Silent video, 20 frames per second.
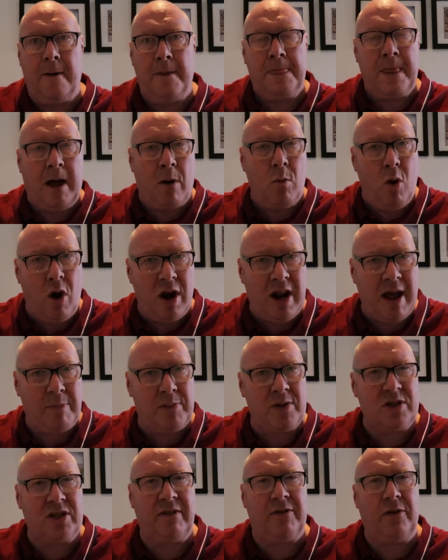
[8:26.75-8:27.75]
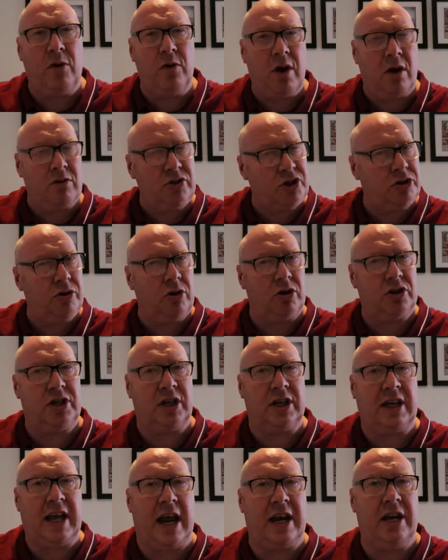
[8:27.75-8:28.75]
Now, what happens if all those trucks
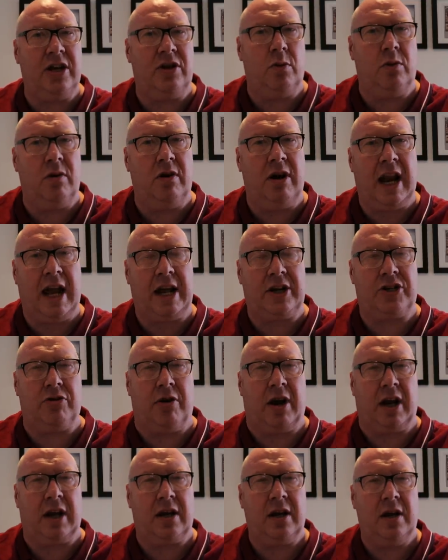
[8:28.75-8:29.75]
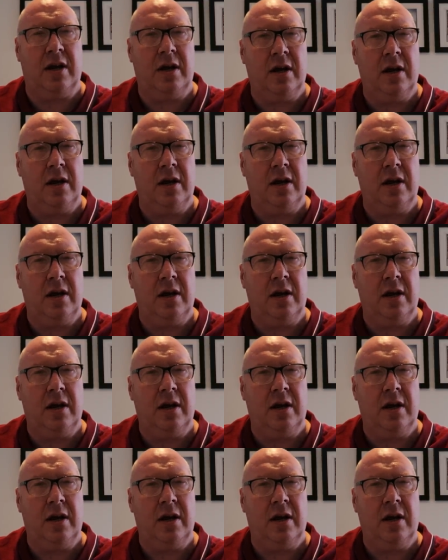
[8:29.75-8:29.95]
in Canada were electric?